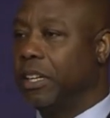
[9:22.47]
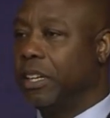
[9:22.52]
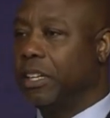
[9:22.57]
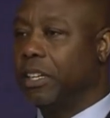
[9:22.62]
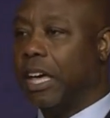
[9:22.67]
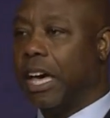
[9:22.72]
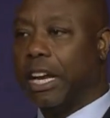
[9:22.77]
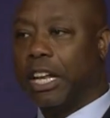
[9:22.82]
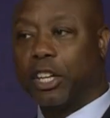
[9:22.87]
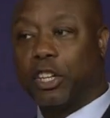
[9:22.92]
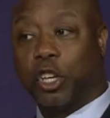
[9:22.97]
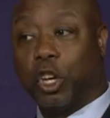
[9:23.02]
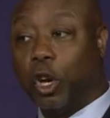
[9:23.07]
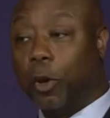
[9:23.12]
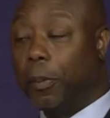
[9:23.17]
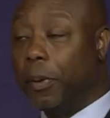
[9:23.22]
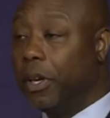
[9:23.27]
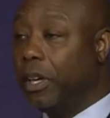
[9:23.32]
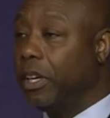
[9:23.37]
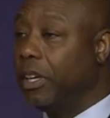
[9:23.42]
Not in
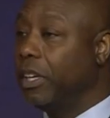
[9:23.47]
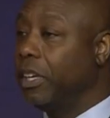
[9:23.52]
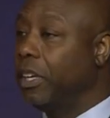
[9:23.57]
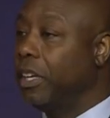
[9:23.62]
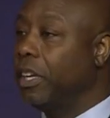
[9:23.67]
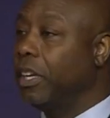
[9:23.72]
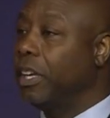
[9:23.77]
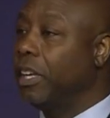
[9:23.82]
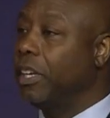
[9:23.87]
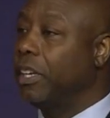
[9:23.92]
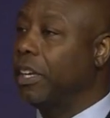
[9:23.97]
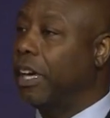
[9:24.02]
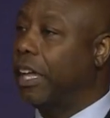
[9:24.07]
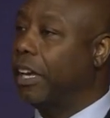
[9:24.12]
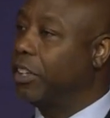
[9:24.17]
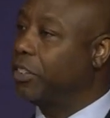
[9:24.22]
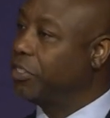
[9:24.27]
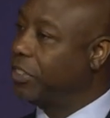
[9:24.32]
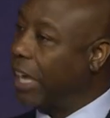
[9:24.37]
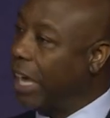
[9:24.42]
Cuba, not in
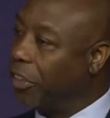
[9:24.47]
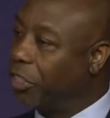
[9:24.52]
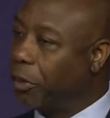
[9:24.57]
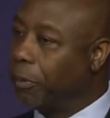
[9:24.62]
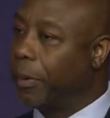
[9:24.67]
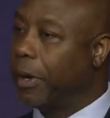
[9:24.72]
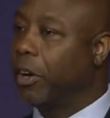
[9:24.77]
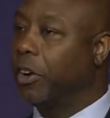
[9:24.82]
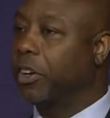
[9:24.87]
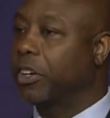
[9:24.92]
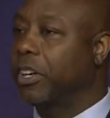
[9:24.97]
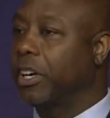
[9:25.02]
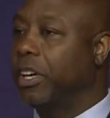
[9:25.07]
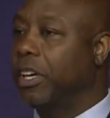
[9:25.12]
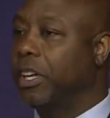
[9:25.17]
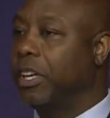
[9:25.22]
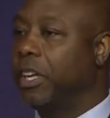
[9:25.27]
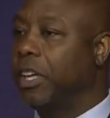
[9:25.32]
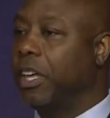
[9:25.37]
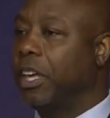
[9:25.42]
South America,